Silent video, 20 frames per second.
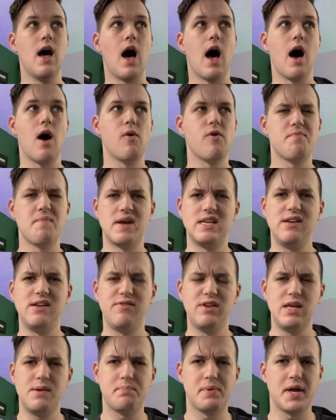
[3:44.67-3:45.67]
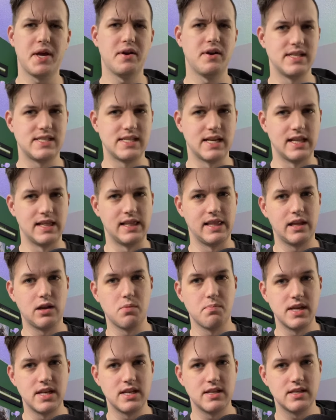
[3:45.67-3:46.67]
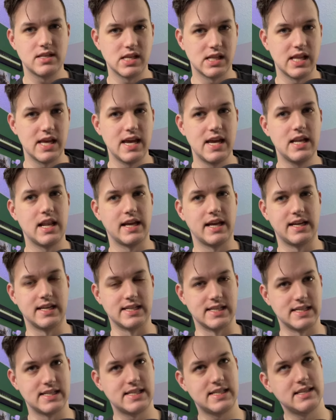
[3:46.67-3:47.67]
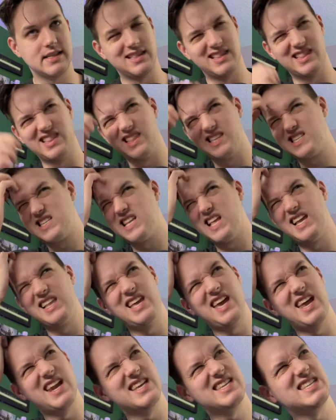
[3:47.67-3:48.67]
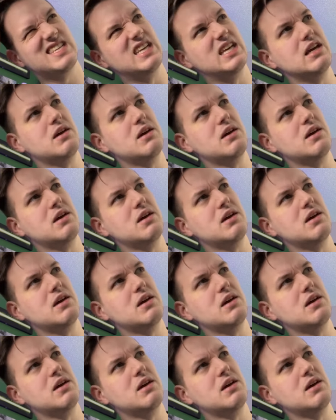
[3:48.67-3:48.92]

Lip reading: With my DVD player, it's a little bit delayed, it's slightly out of sync,